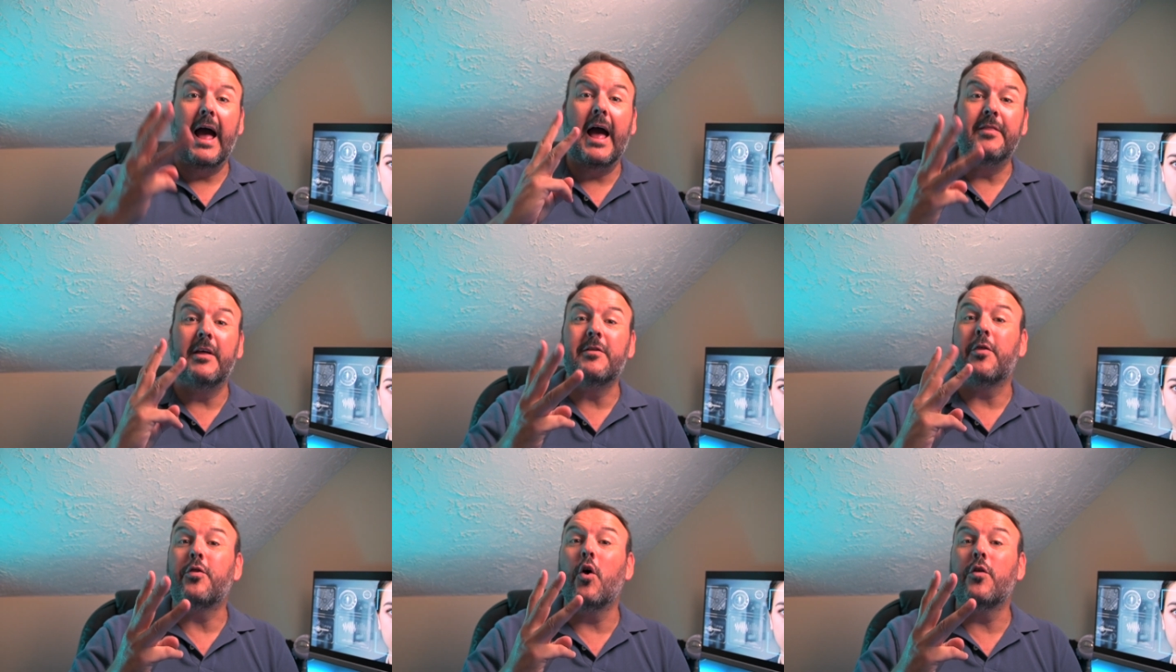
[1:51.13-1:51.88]
And then the
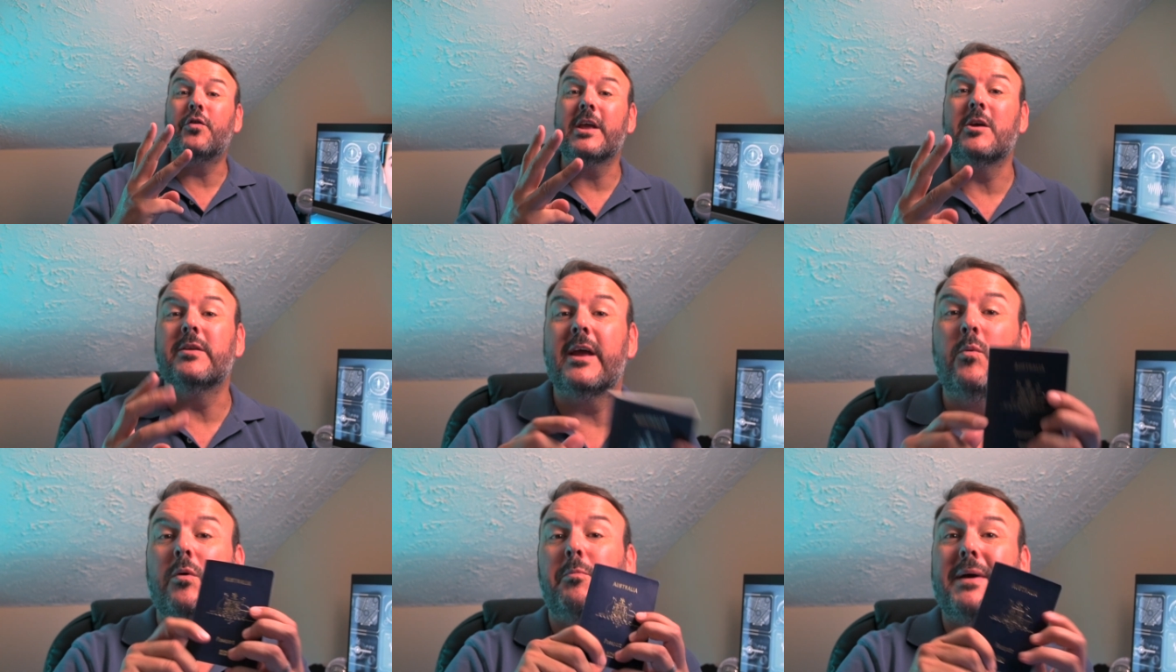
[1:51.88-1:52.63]
third thing you need
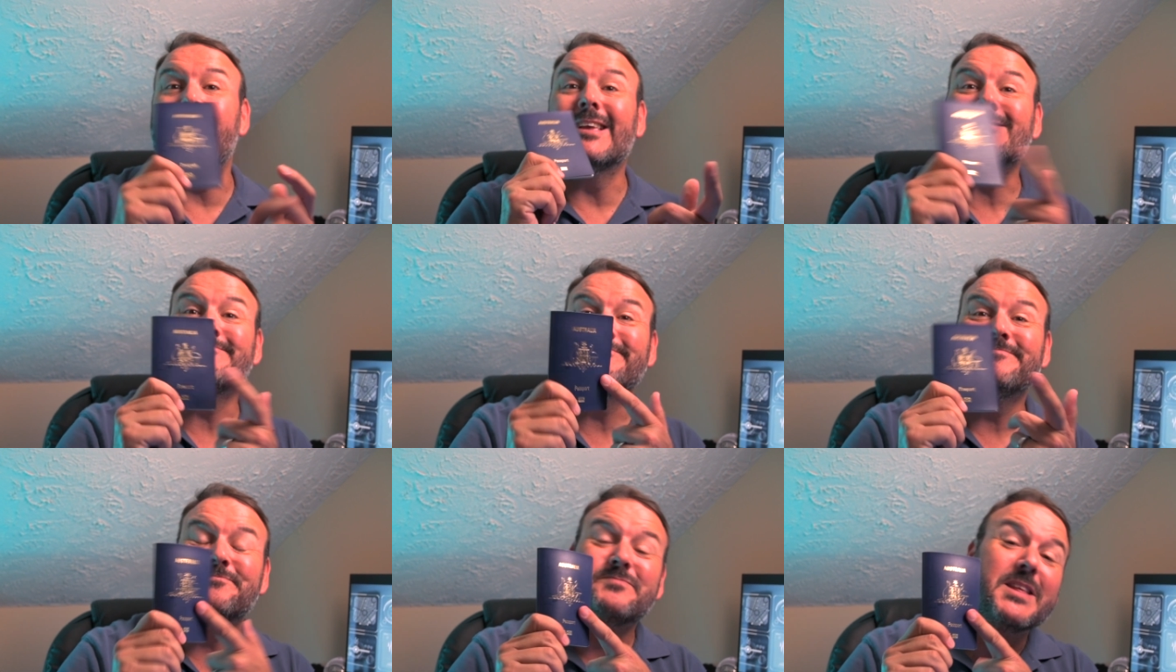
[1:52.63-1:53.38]
will be
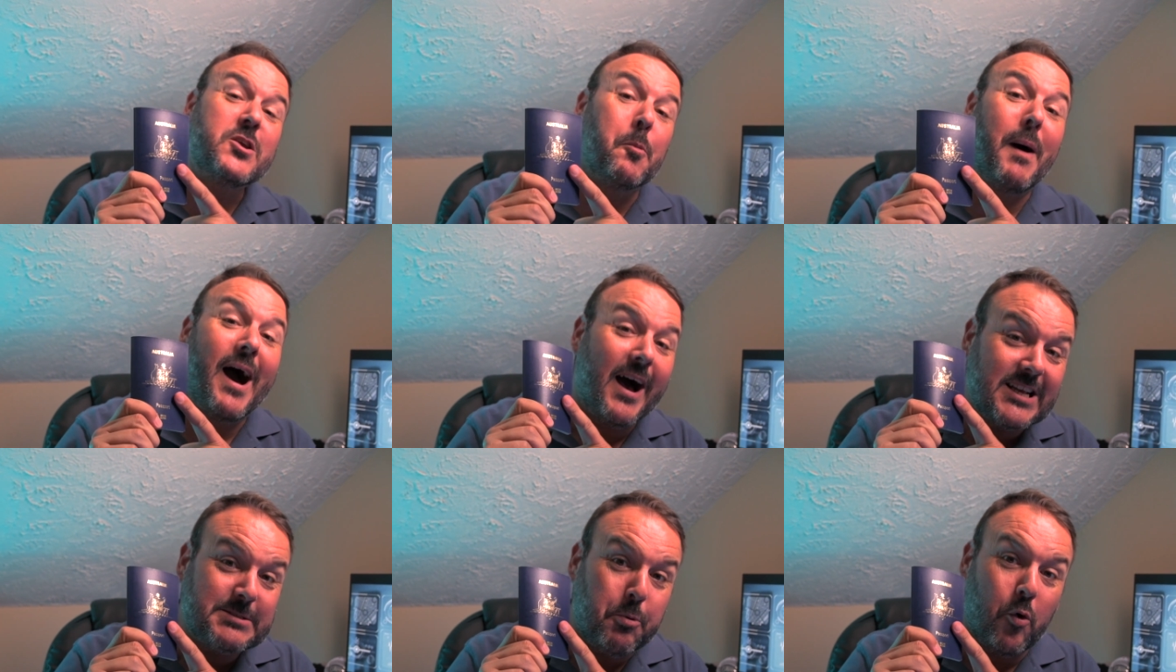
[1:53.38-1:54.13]
your
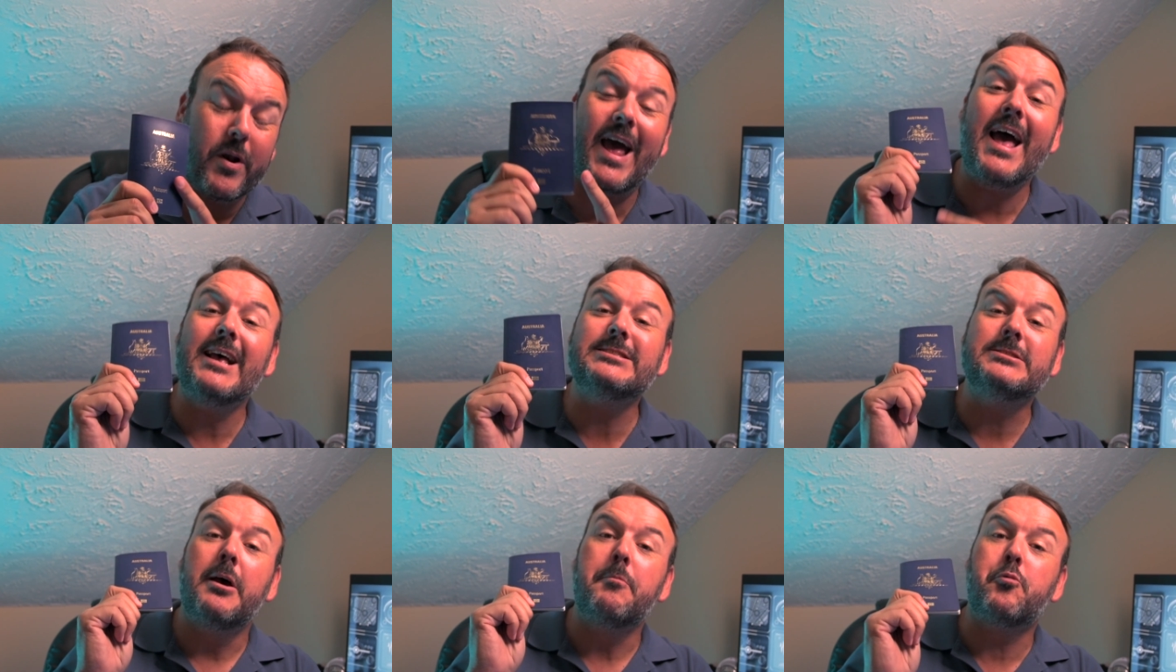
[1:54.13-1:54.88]
passport
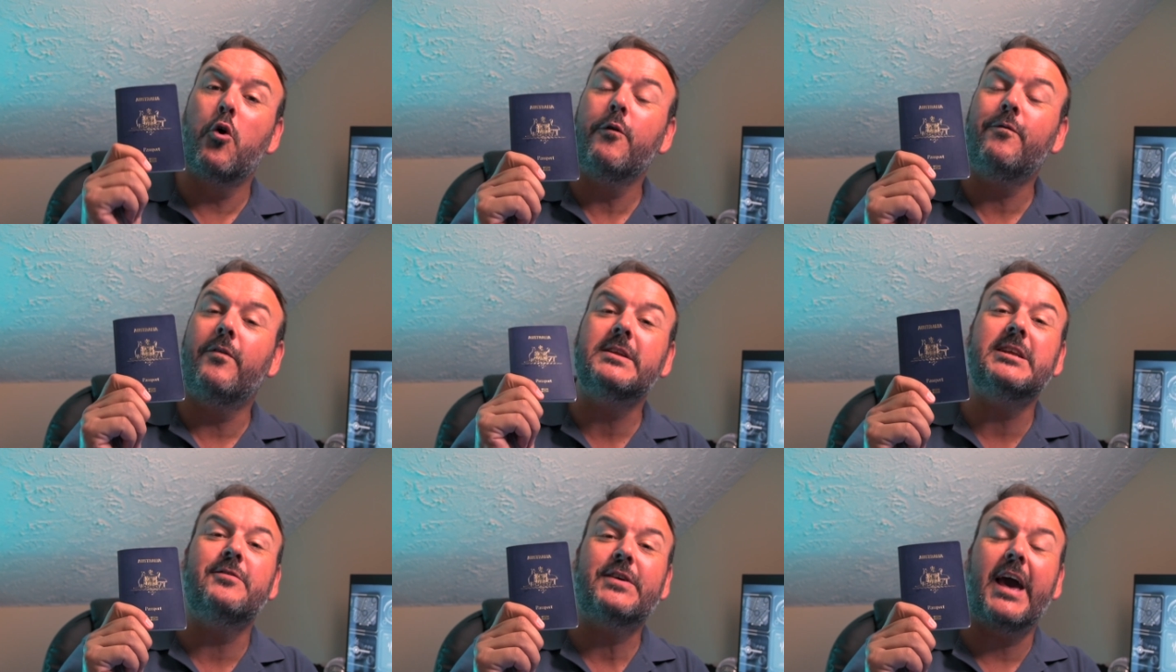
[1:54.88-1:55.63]
as proof of
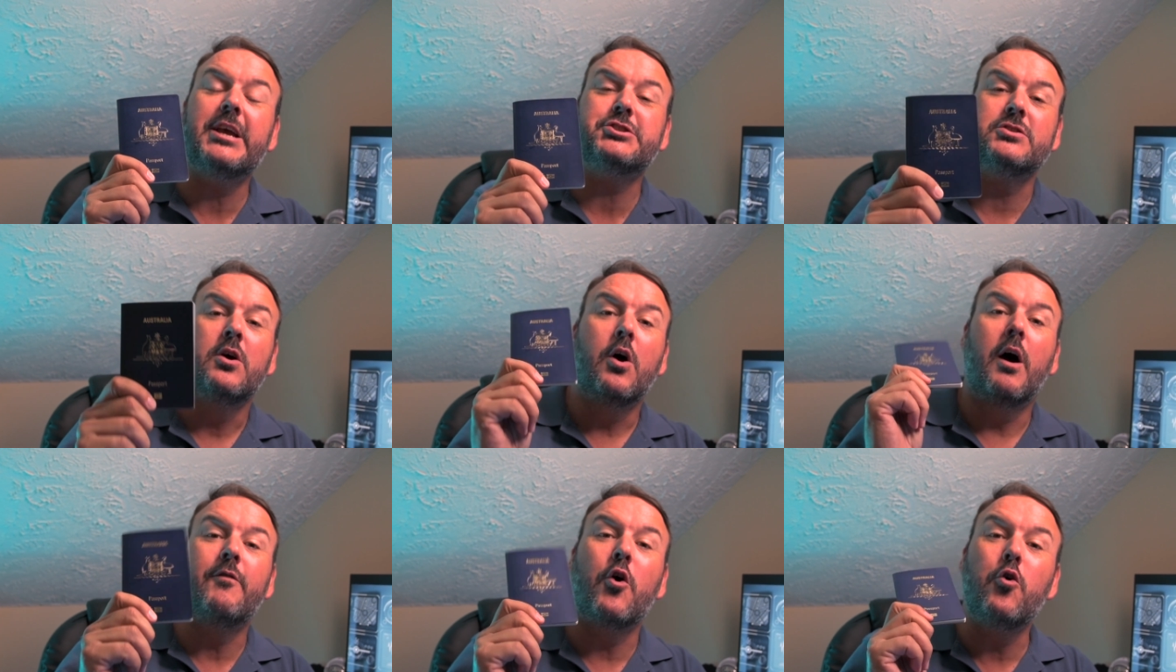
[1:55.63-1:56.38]
identification
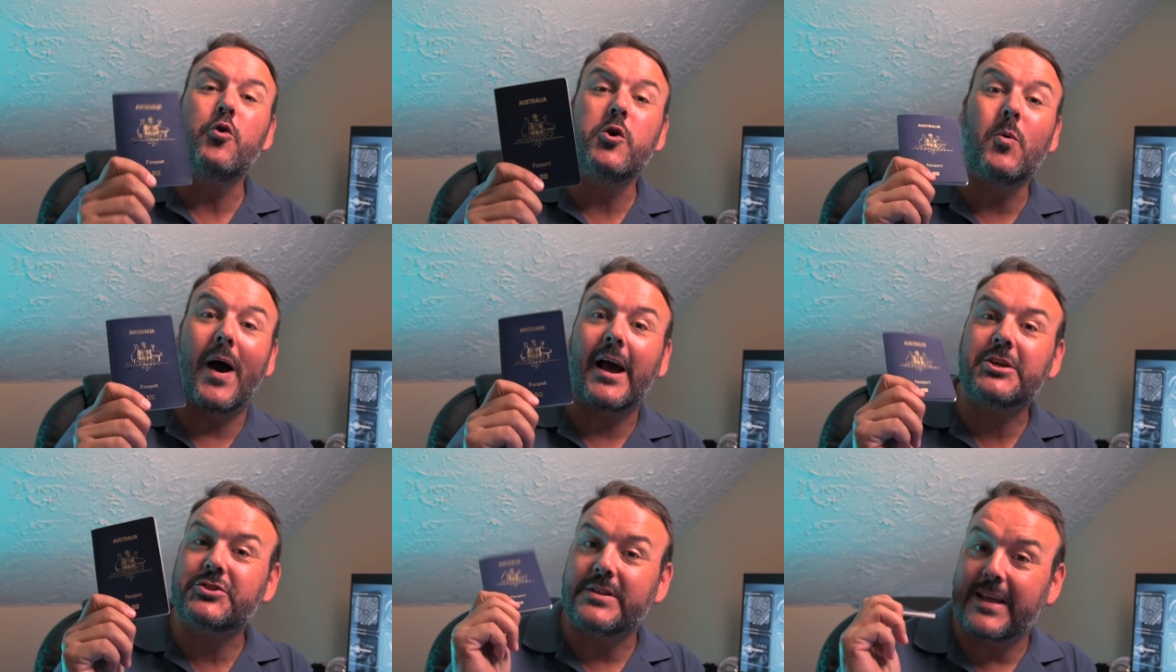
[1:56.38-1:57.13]
of who you
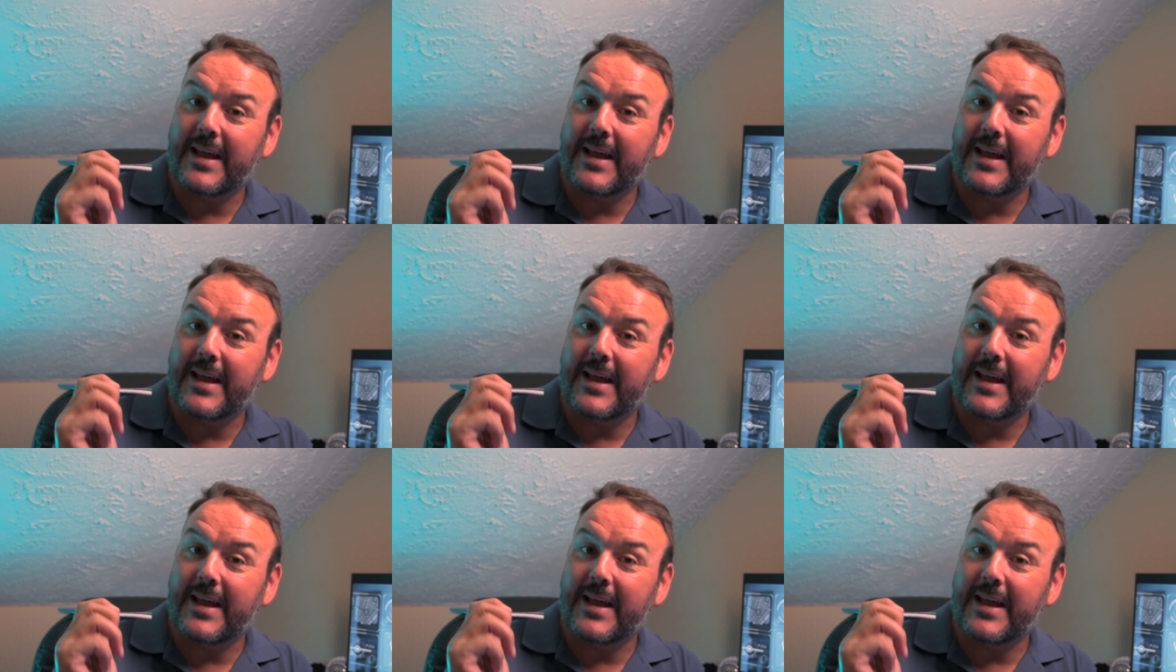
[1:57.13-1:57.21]
actually